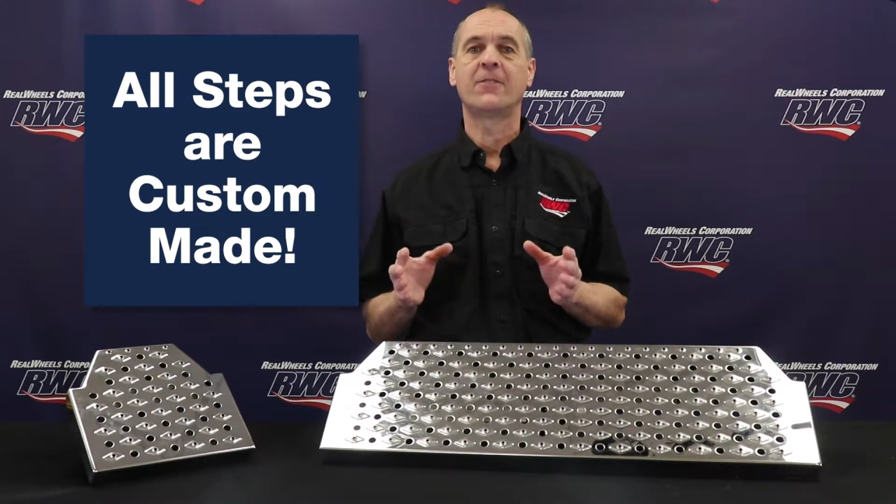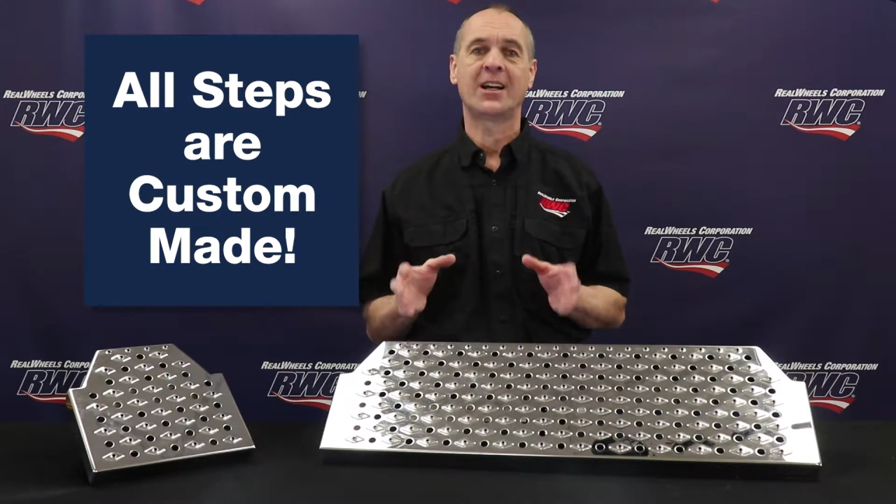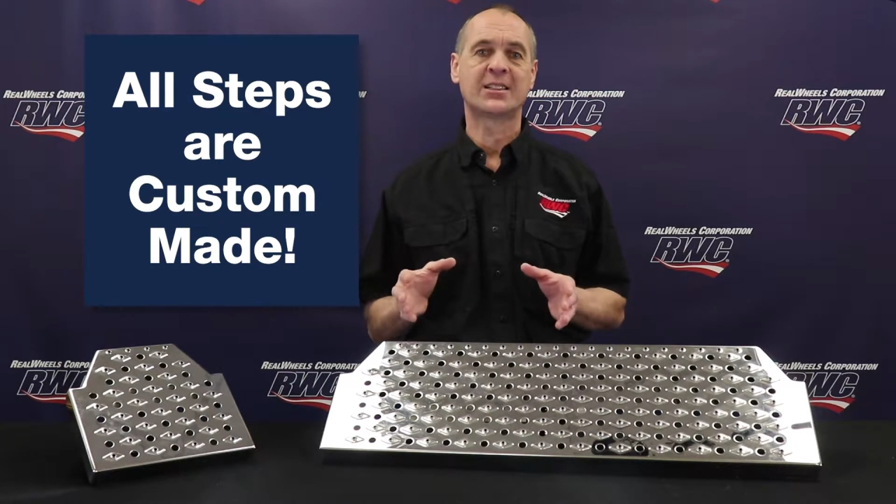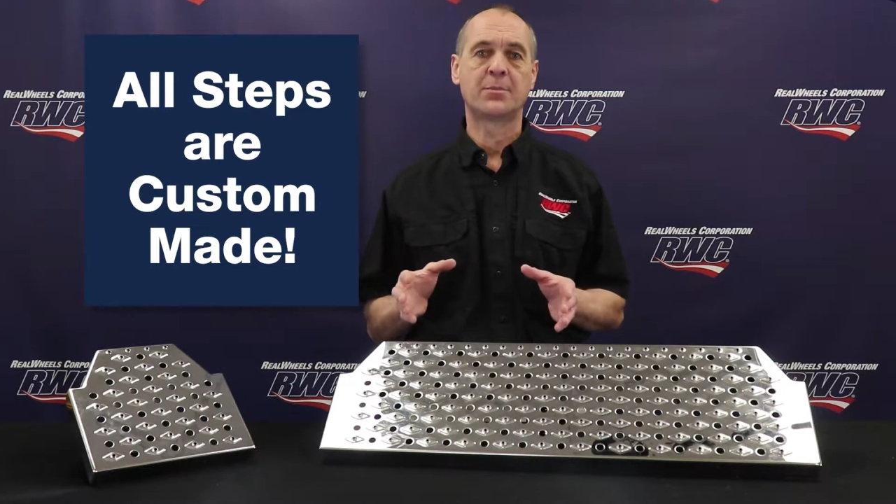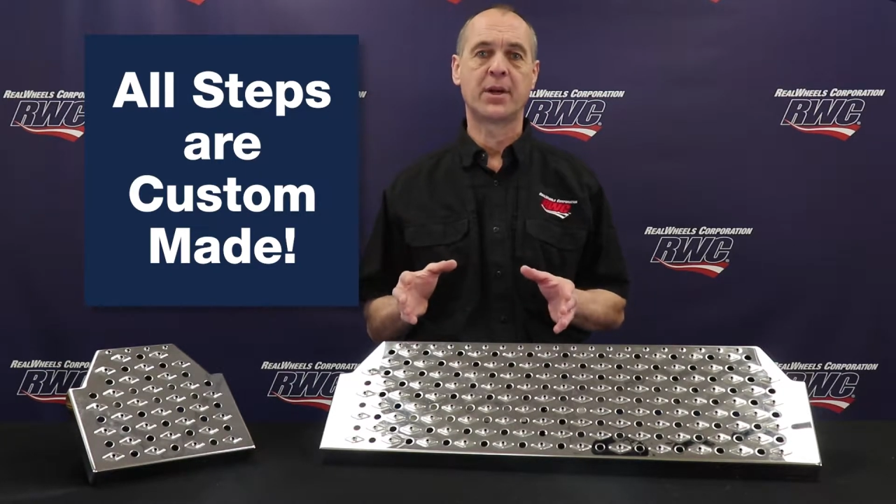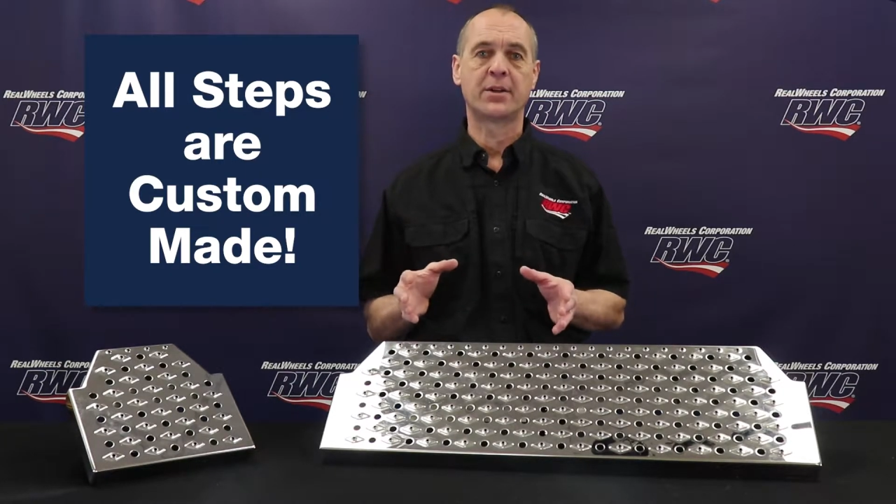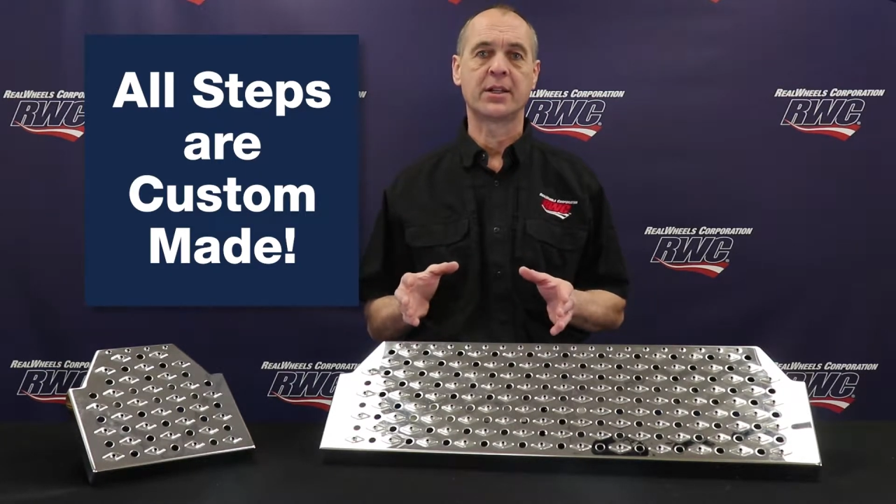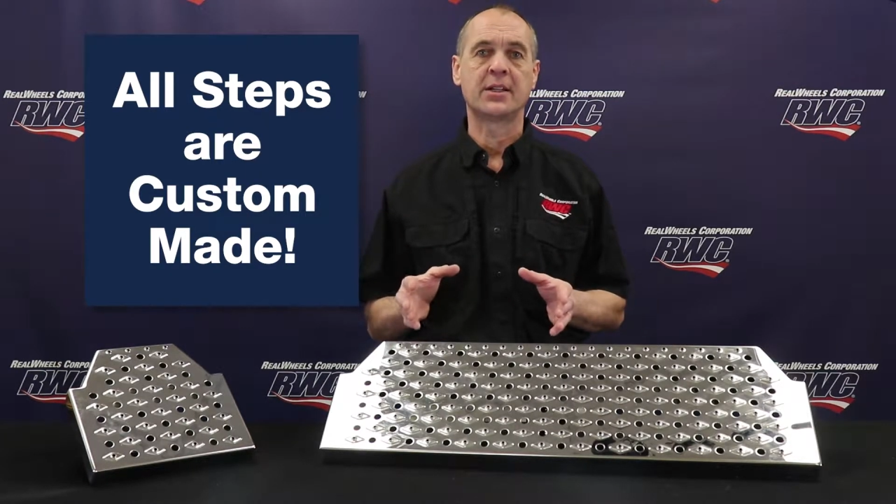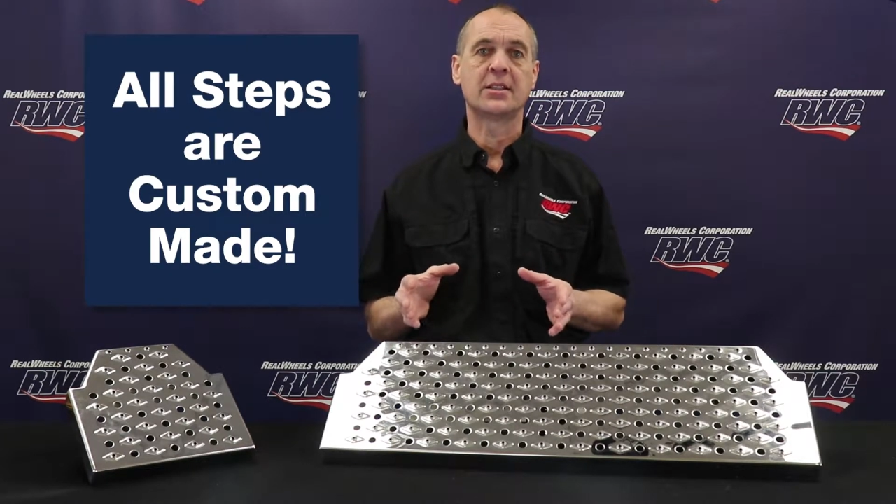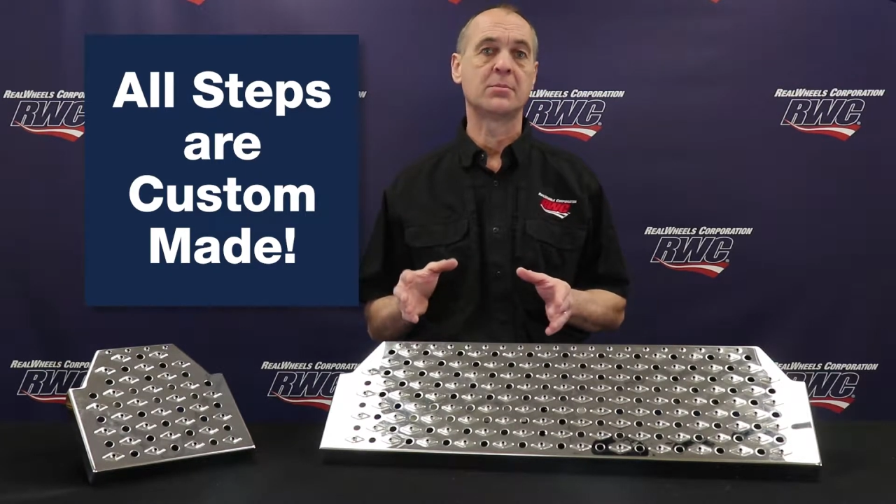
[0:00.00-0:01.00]

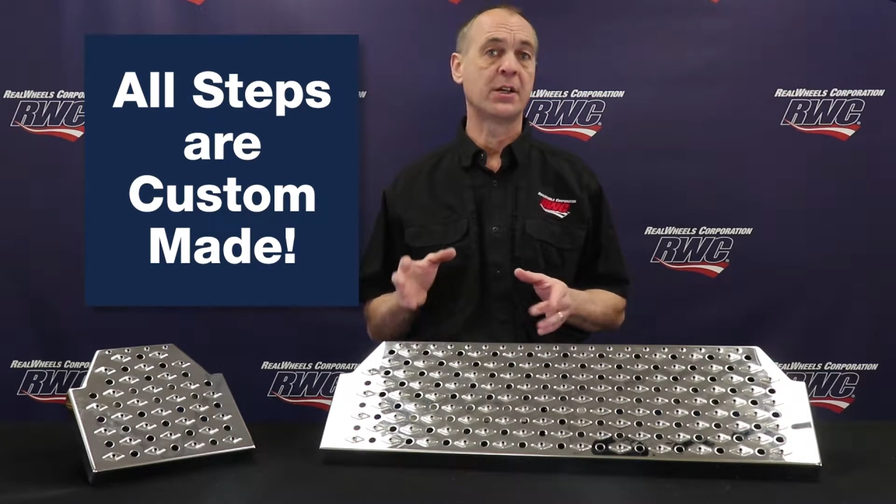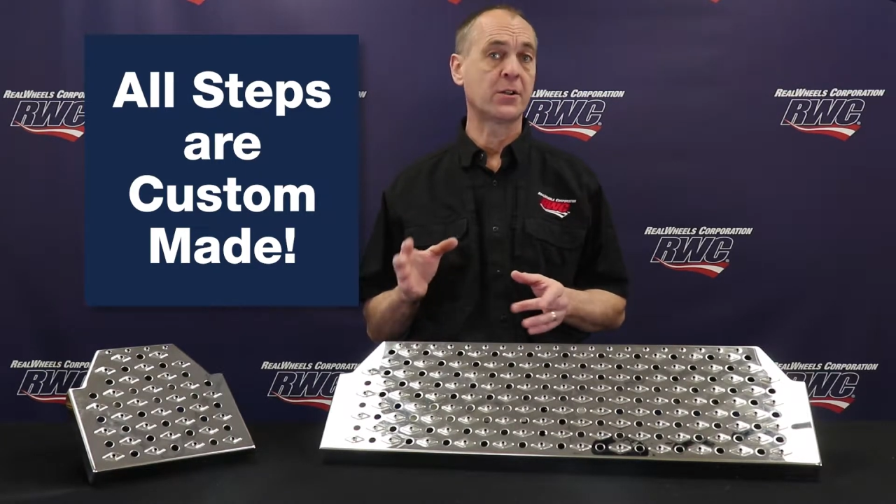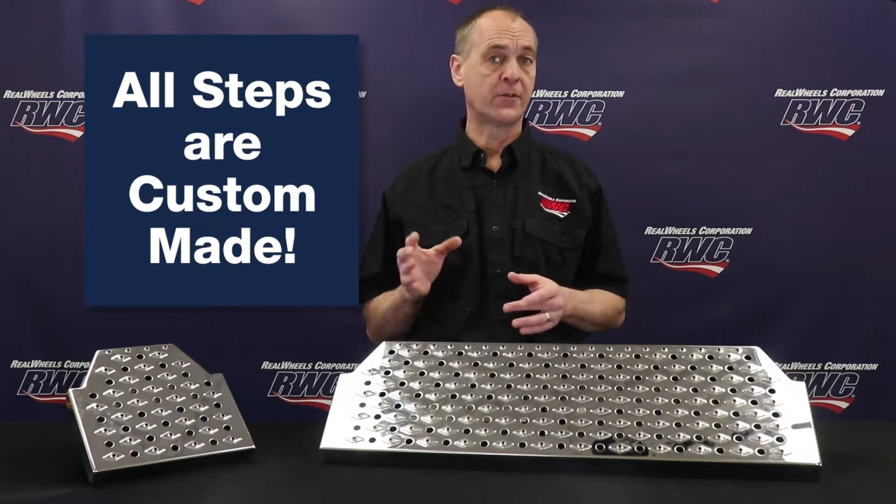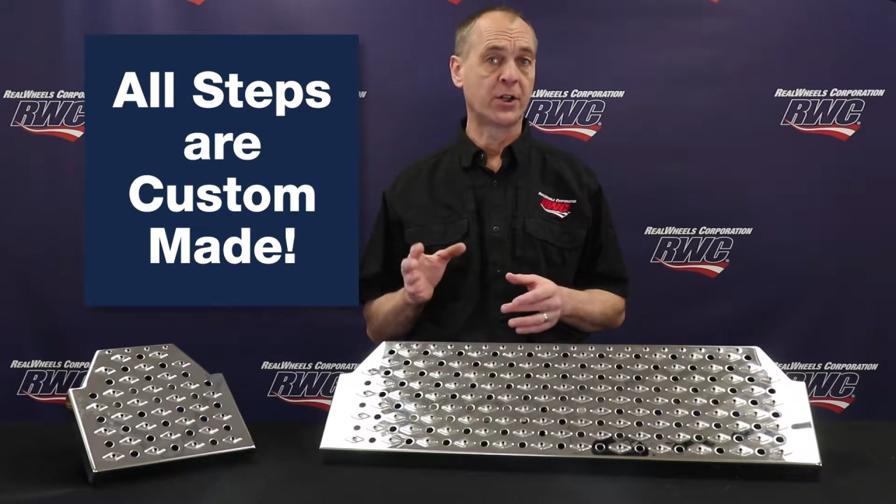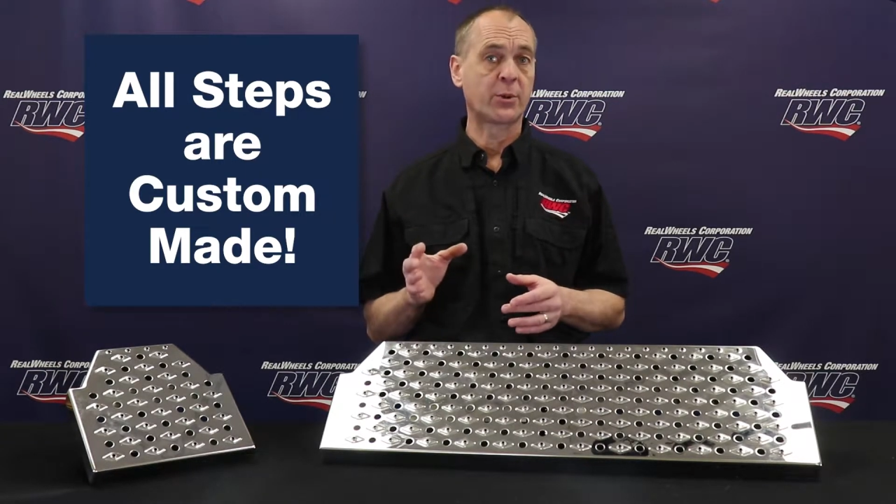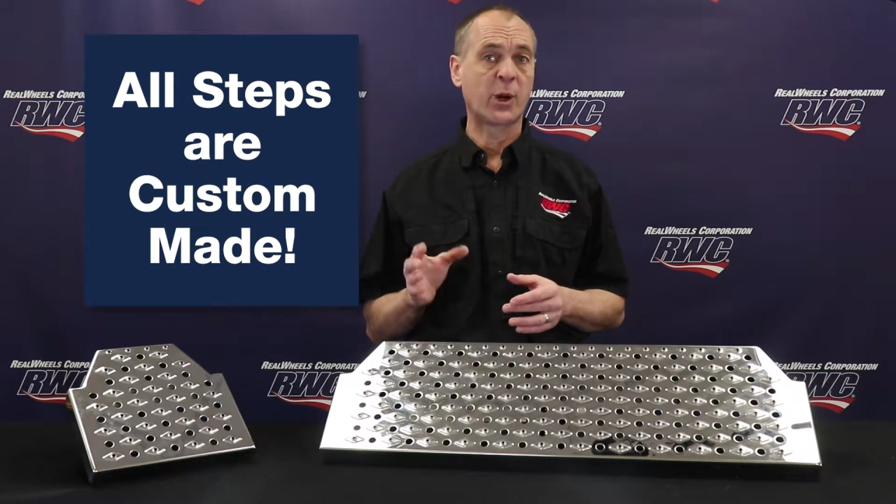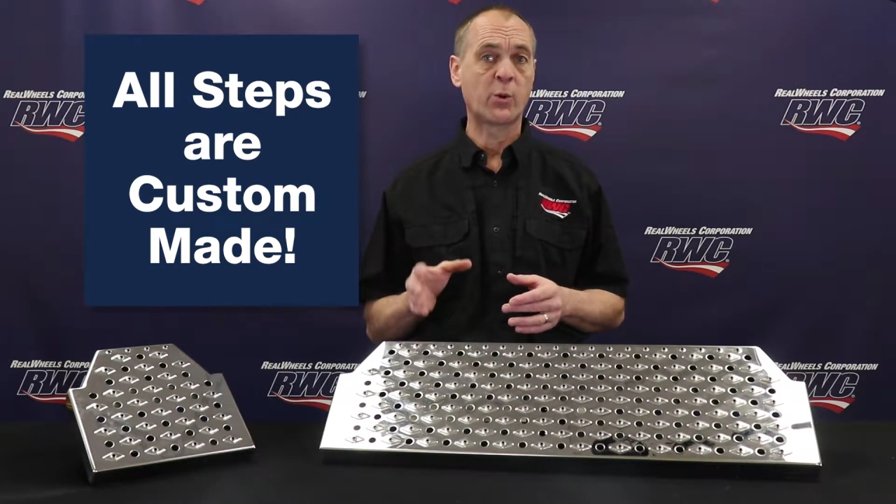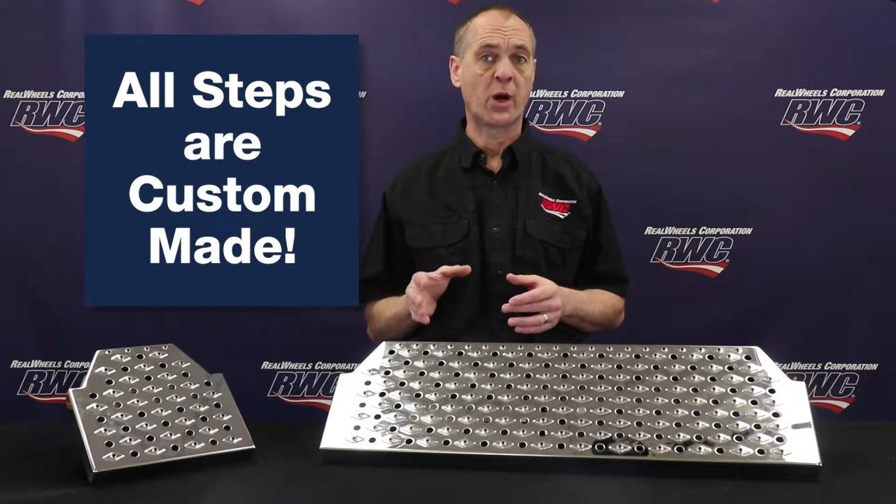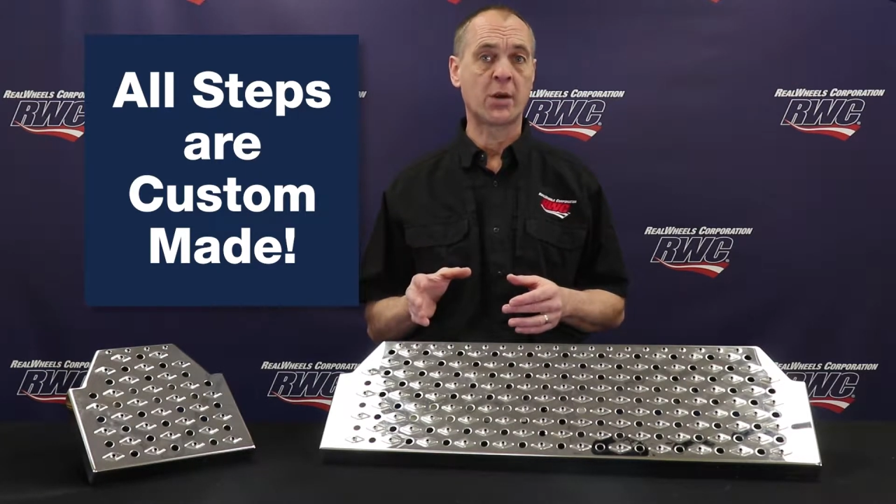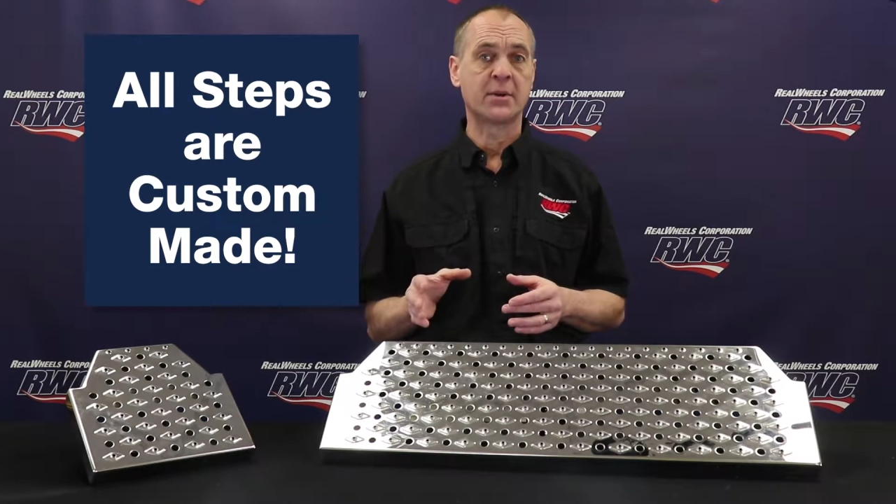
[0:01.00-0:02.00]
flexibility to meet your vehicle
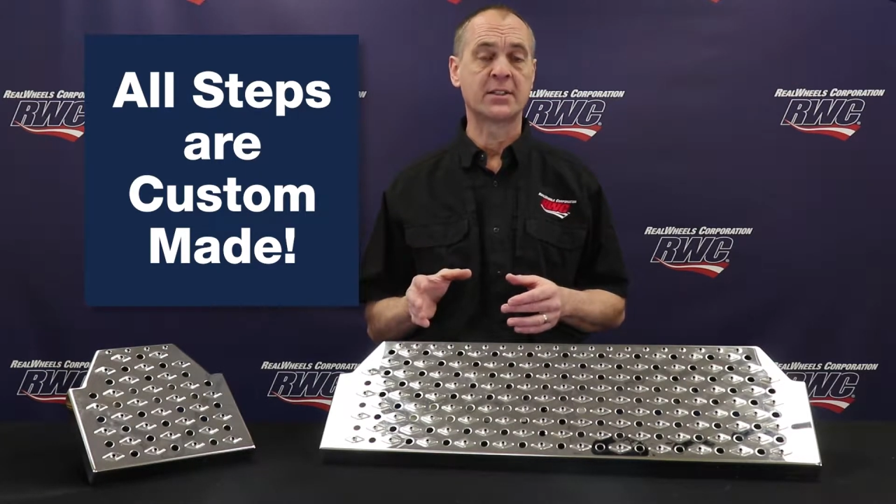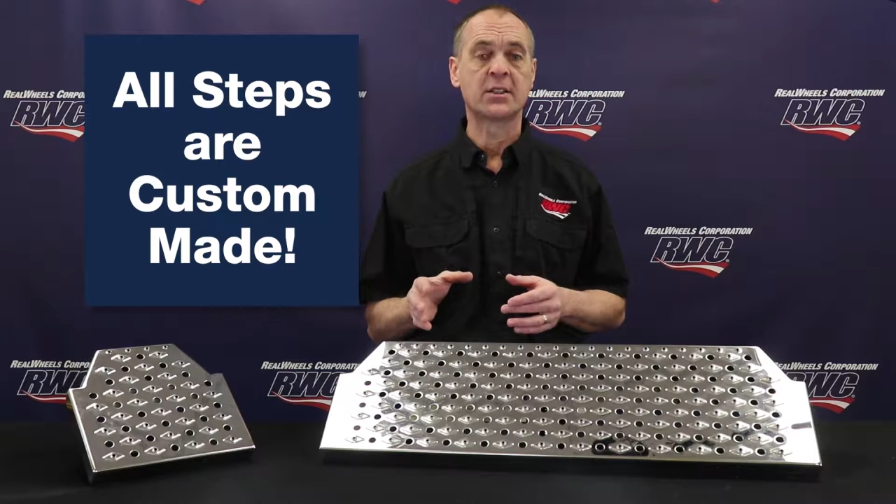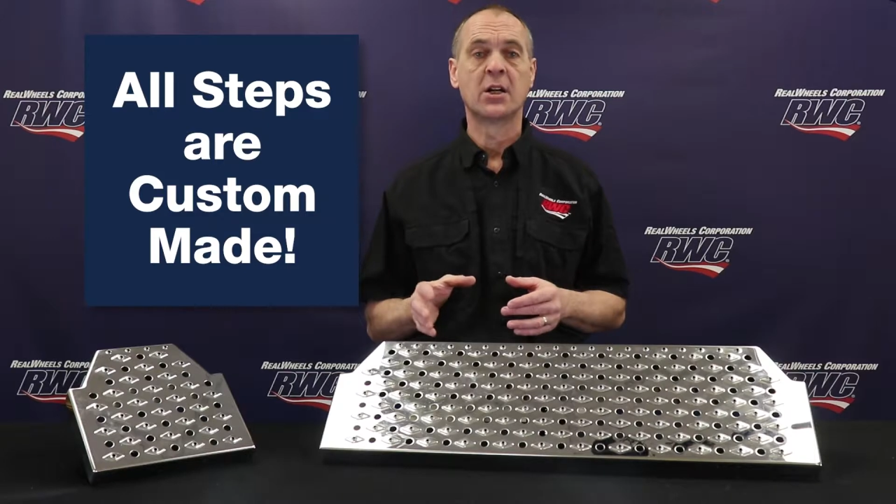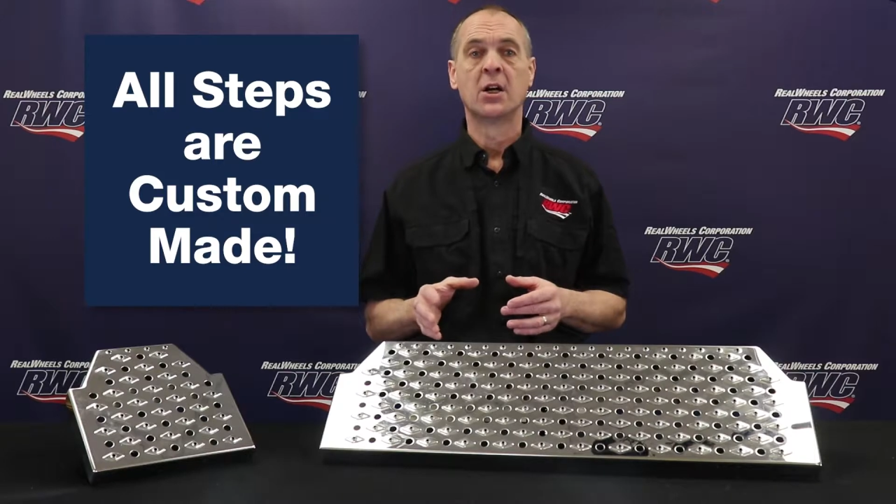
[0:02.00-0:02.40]
requirements